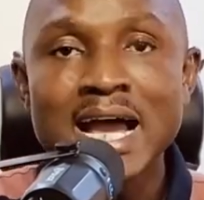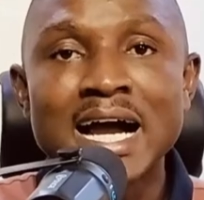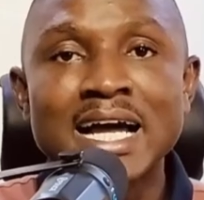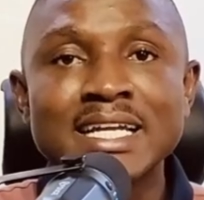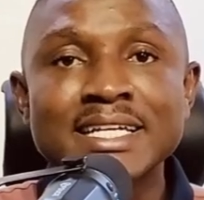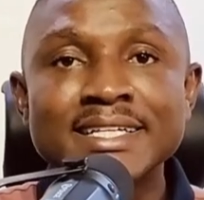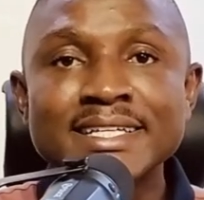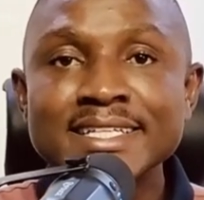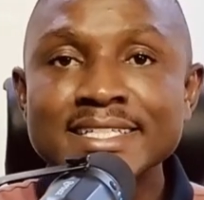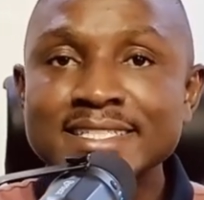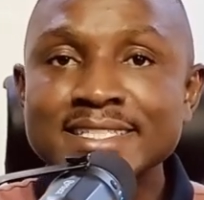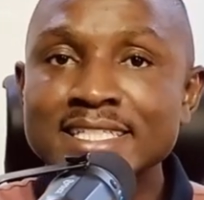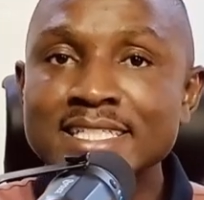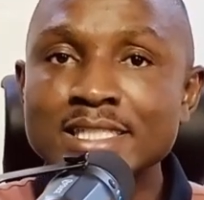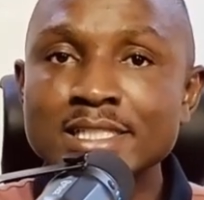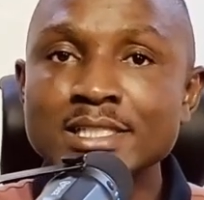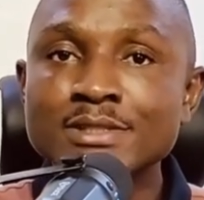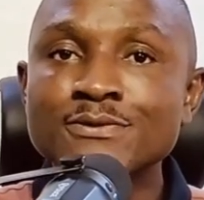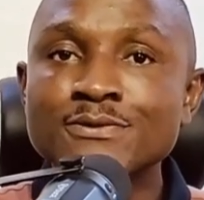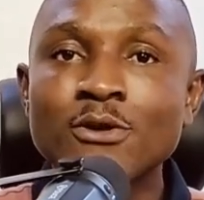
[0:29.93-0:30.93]
And this
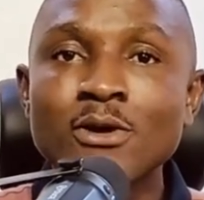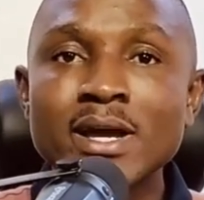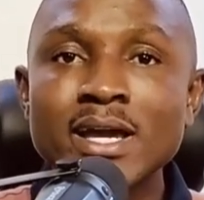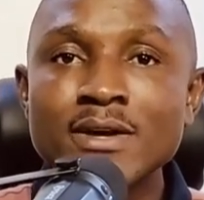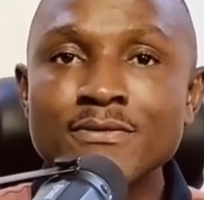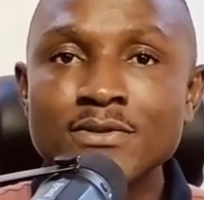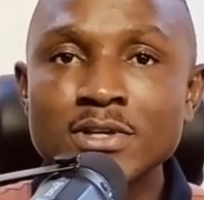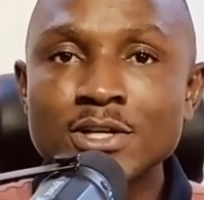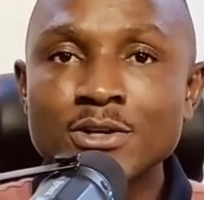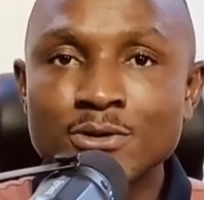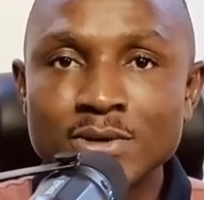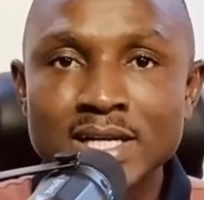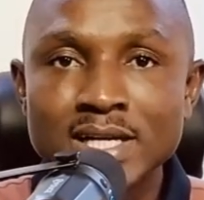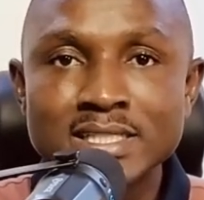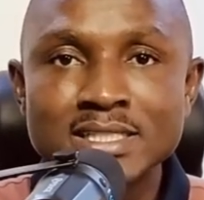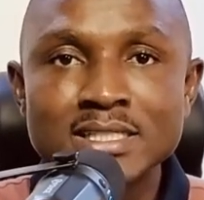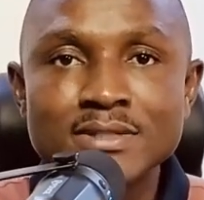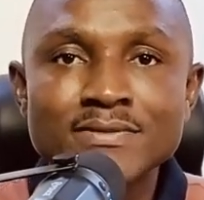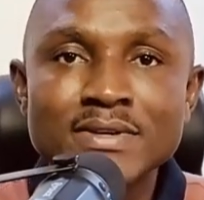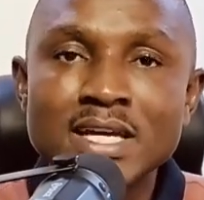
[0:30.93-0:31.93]
is for every creative,